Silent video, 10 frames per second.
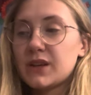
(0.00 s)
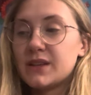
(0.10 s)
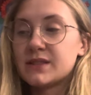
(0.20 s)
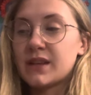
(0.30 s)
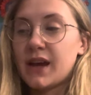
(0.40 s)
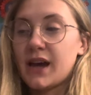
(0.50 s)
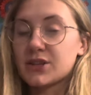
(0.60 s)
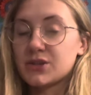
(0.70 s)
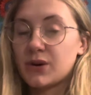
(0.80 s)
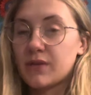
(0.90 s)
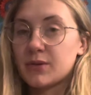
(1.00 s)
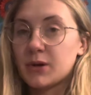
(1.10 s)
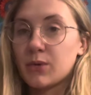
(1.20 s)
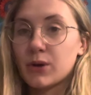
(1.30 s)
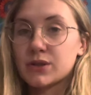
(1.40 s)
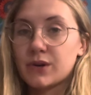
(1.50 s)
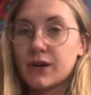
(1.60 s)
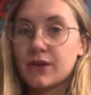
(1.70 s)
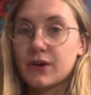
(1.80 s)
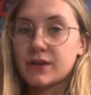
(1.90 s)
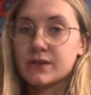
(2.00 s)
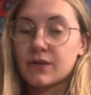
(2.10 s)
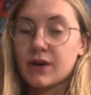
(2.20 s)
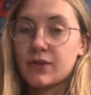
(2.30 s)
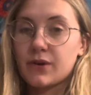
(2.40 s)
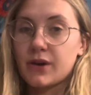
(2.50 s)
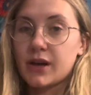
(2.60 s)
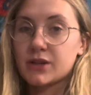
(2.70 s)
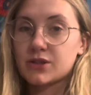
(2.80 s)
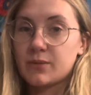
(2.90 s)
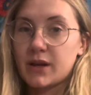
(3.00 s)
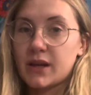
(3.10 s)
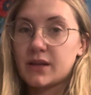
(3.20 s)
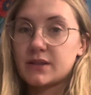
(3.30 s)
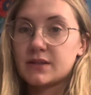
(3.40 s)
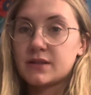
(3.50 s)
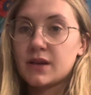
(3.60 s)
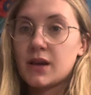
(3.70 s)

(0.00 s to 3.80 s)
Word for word: And today I actually don't have to be at work till 8.30, so I've got 30 extra minutes.